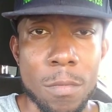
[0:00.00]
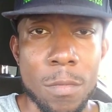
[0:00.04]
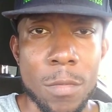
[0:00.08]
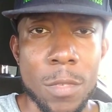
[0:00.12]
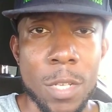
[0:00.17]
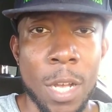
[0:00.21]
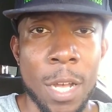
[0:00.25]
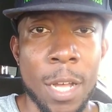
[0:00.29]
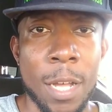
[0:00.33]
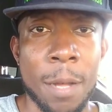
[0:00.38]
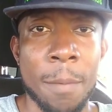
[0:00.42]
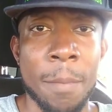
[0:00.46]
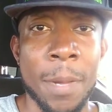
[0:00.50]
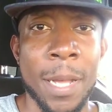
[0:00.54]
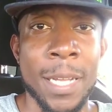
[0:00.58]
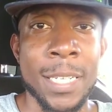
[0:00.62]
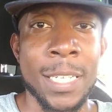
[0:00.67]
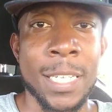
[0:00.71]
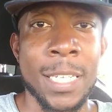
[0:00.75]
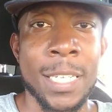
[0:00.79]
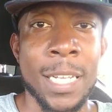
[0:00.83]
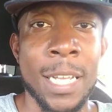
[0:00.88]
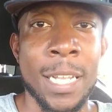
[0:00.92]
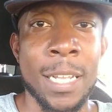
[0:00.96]
Um, I
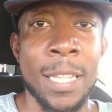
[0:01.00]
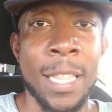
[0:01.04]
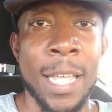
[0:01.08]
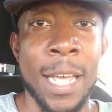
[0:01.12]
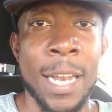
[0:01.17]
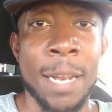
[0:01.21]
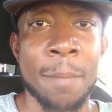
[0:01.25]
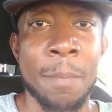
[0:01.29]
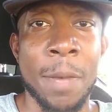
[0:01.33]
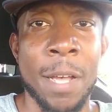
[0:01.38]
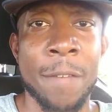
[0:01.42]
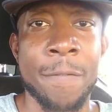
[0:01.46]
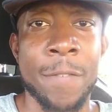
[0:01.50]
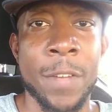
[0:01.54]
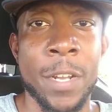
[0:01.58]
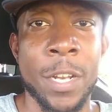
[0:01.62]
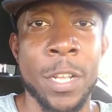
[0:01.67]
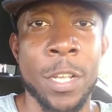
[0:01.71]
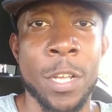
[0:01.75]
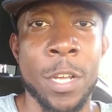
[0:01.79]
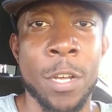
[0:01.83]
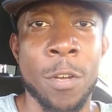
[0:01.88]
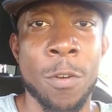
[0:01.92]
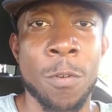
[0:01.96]
said that in my
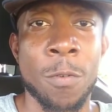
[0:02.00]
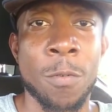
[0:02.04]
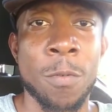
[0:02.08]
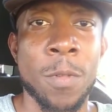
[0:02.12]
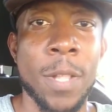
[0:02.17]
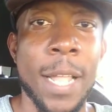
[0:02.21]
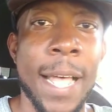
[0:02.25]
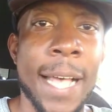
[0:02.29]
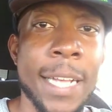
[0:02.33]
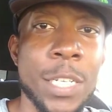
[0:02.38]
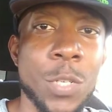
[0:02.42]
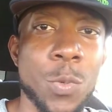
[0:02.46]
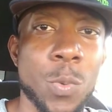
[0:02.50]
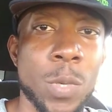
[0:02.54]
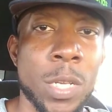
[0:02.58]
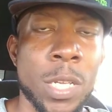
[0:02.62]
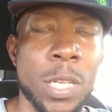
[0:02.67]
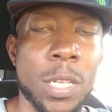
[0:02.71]
video last week